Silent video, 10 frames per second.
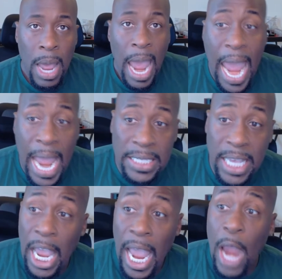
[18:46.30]
and
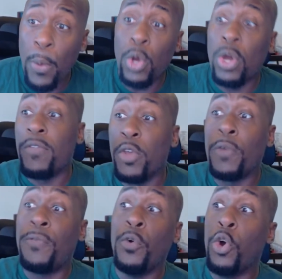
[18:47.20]
say, hey, we're gonna give you a
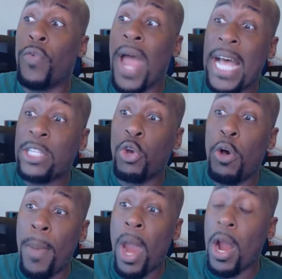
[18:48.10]
full ride to
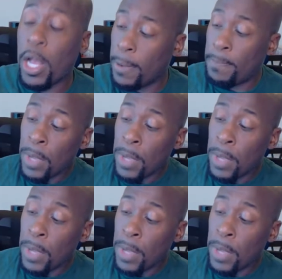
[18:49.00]
America.